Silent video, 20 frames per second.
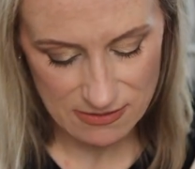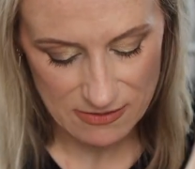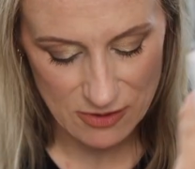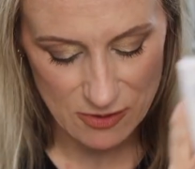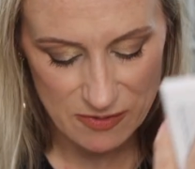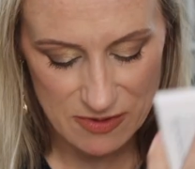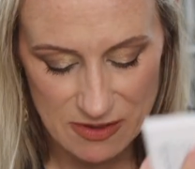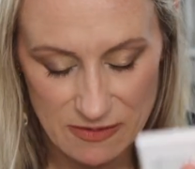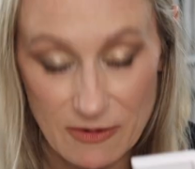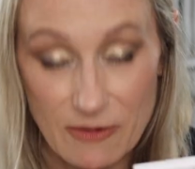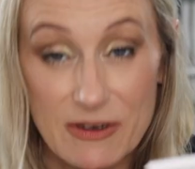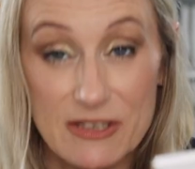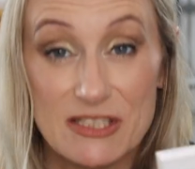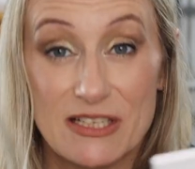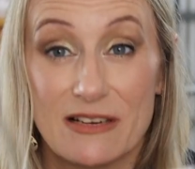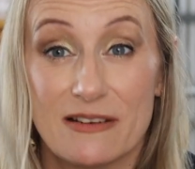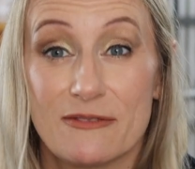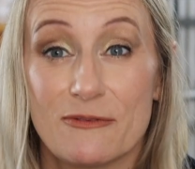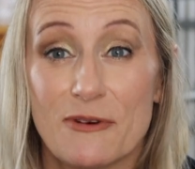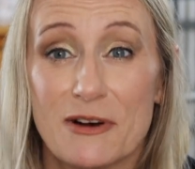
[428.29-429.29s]
Oops, let me
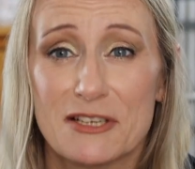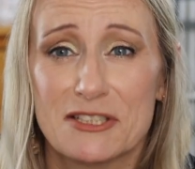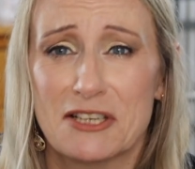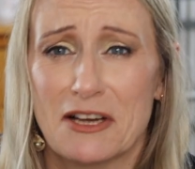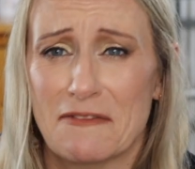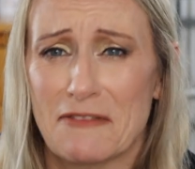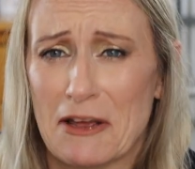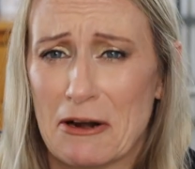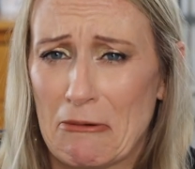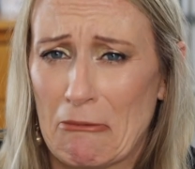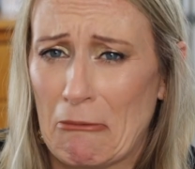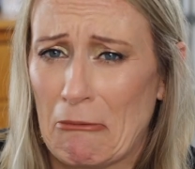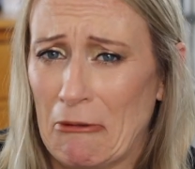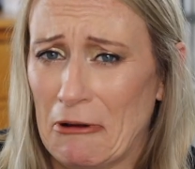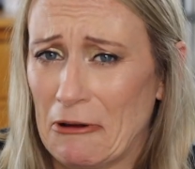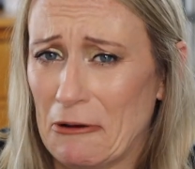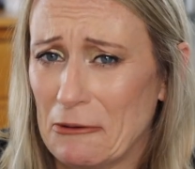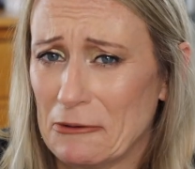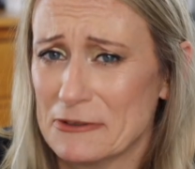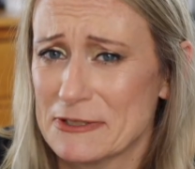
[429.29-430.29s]
wash off that
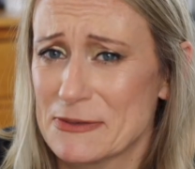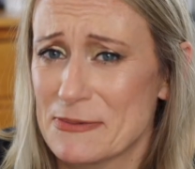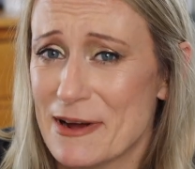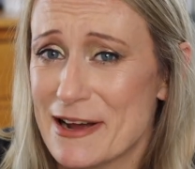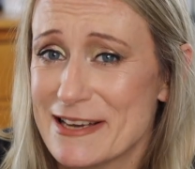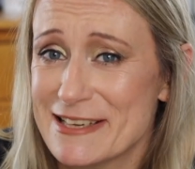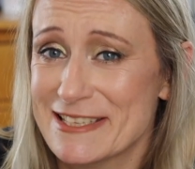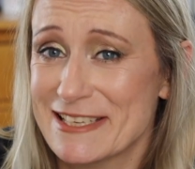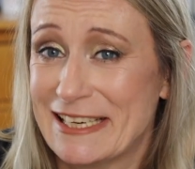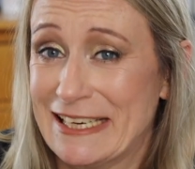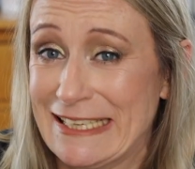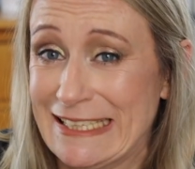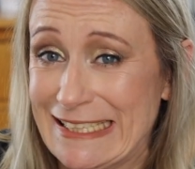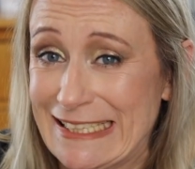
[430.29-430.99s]
old swatch.